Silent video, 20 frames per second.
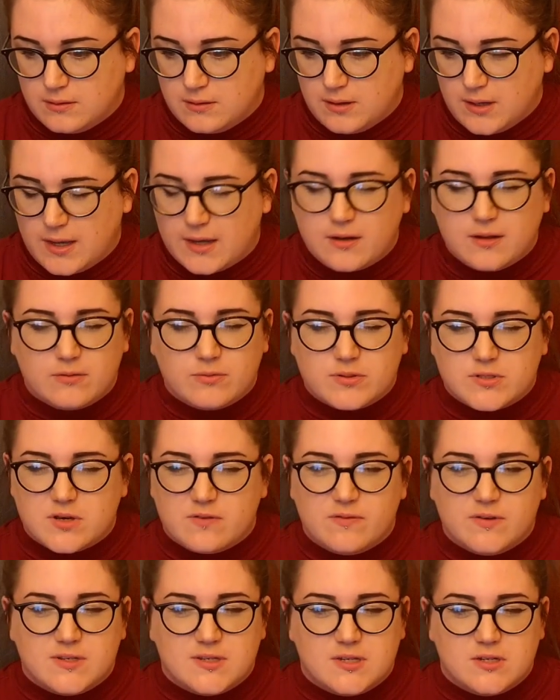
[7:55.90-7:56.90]
And it was
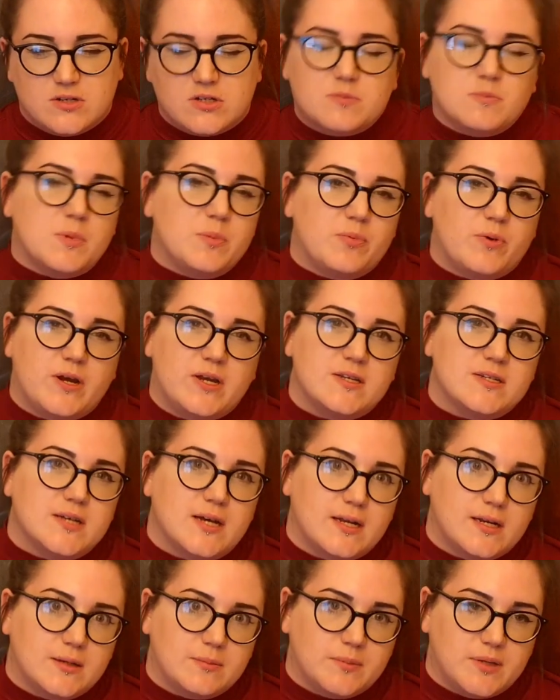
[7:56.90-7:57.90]
obviously just my brain
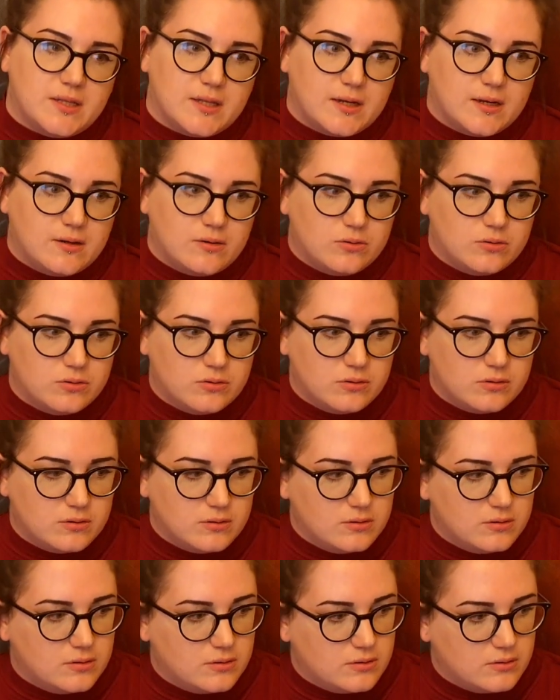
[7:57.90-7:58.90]
telling me that,
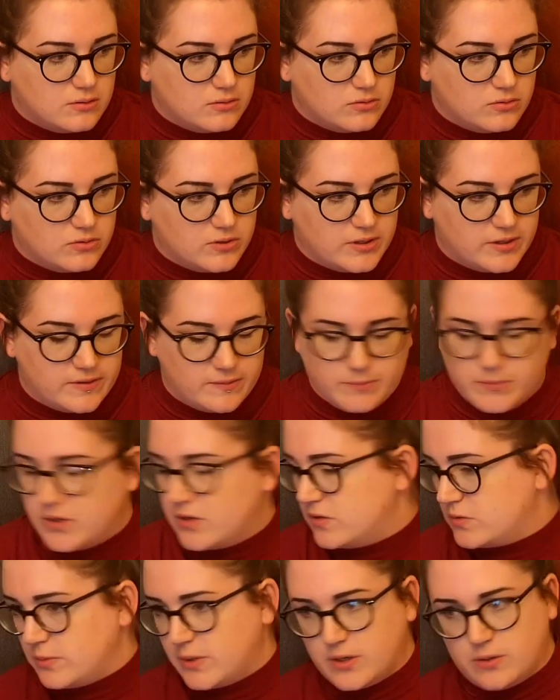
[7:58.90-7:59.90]
or anything,
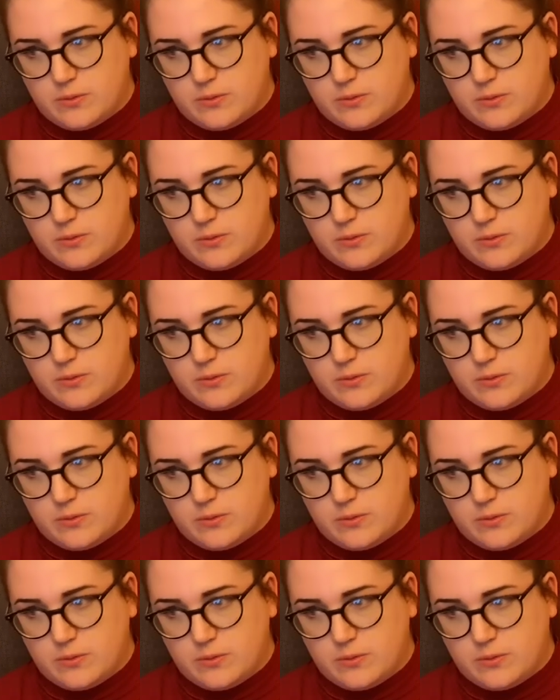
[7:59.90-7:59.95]
because when